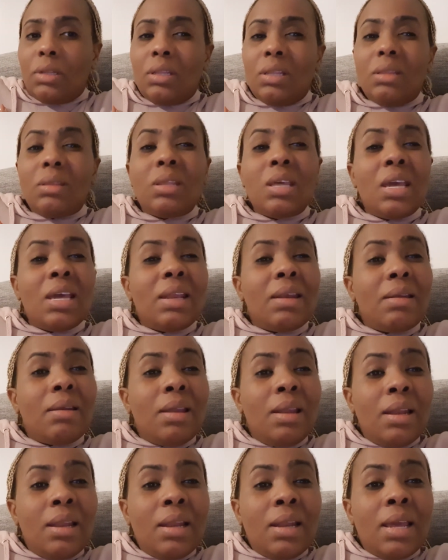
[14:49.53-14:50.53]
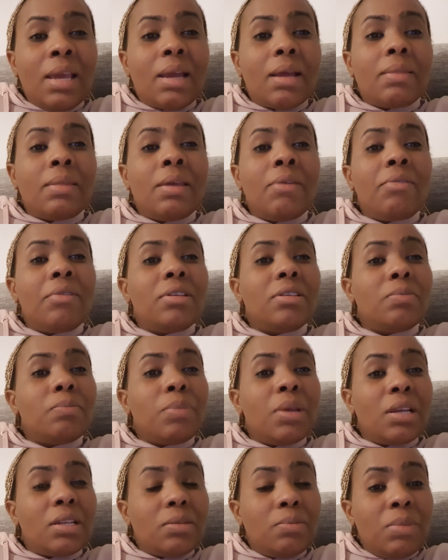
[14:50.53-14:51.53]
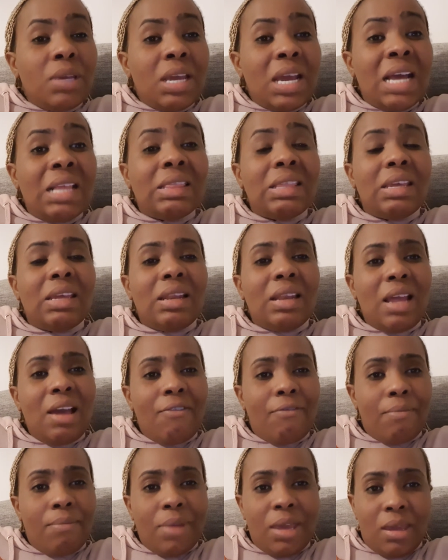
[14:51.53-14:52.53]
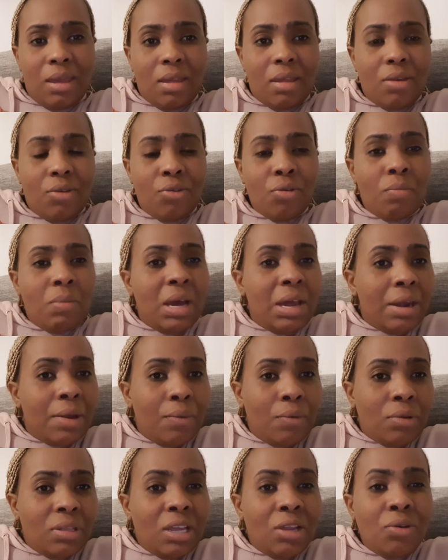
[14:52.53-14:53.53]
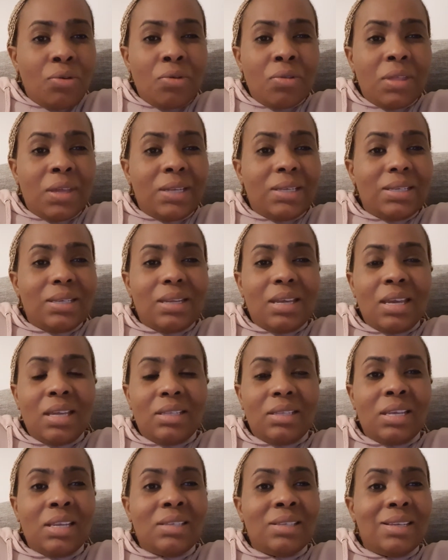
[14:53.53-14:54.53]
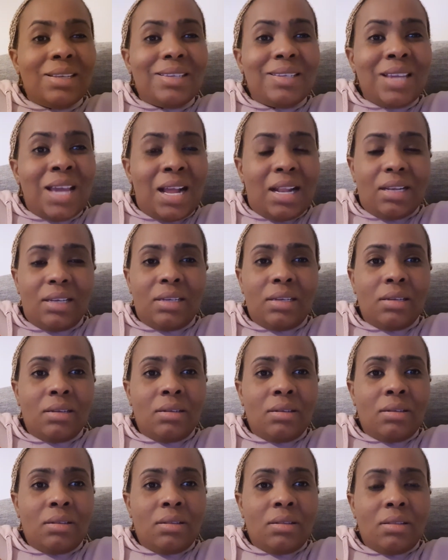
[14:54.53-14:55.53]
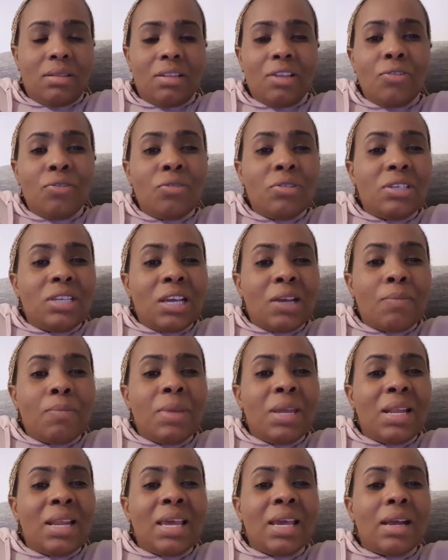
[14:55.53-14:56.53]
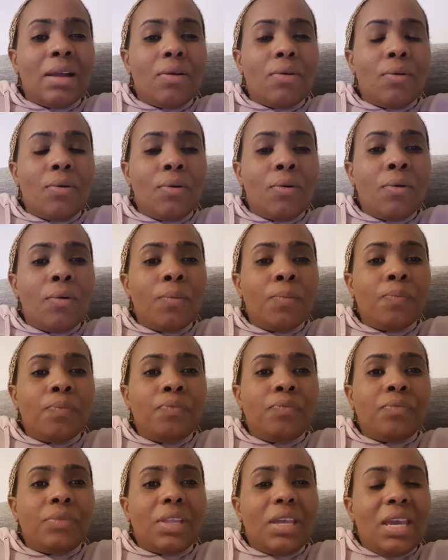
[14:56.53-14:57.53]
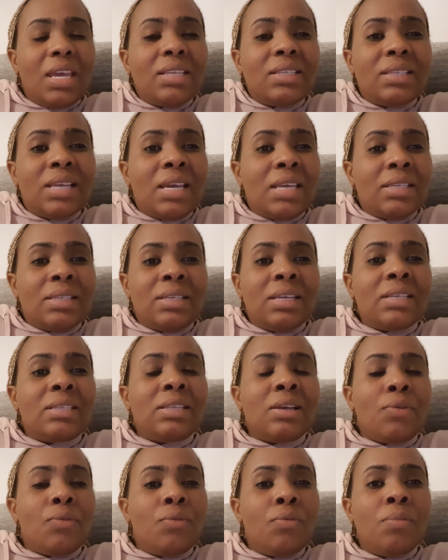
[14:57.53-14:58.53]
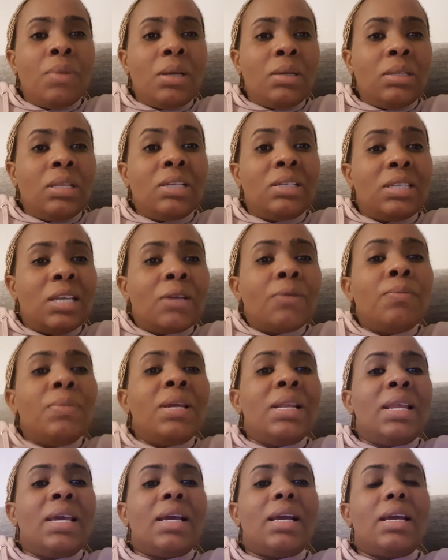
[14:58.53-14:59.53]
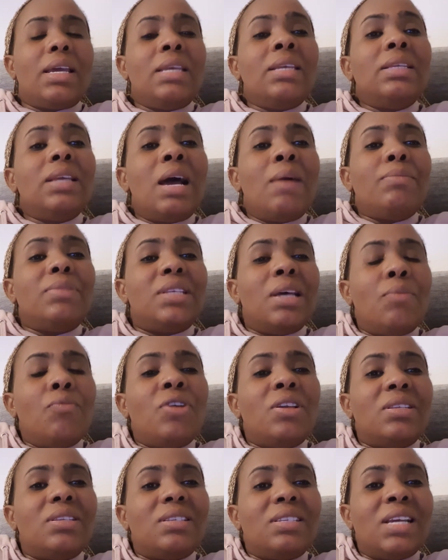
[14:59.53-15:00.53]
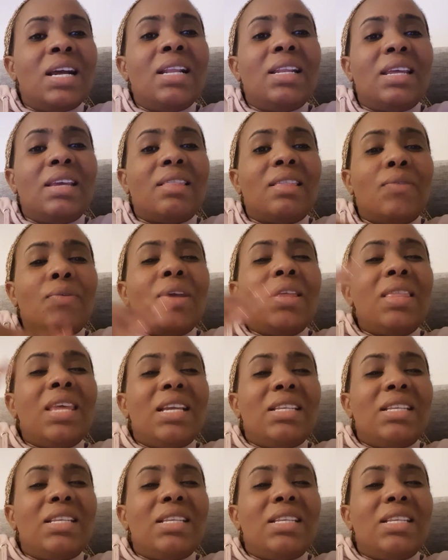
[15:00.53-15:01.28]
they're really like, they respect me and they love me no matter what. They know that Esther is a child. They don't take me like, Esther is just a woman. They take me like I'm someone's child, like the way their